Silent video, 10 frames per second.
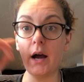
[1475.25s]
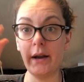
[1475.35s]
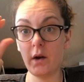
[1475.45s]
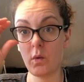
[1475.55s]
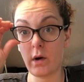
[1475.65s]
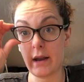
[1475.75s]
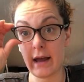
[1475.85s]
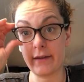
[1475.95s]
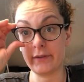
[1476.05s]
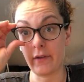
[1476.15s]
I don't want to
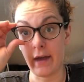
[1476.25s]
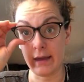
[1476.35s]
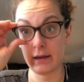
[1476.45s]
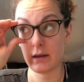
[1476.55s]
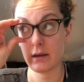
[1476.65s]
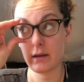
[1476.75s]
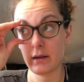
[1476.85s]
have to like